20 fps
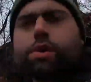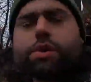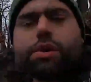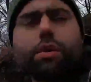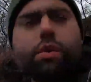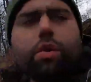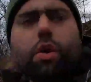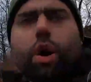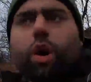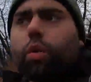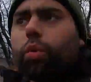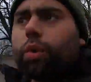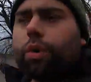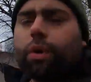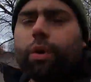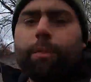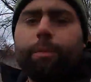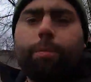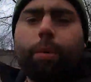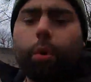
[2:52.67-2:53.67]
So a
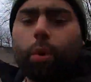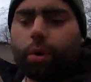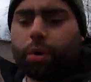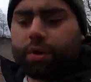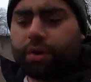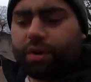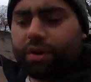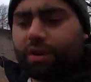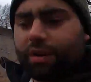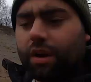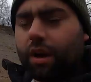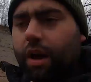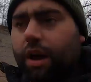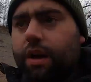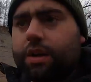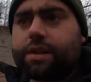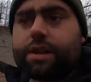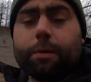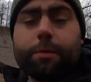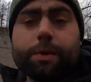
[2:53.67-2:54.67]
real important
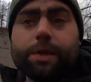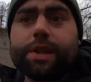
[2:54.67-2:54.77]
tip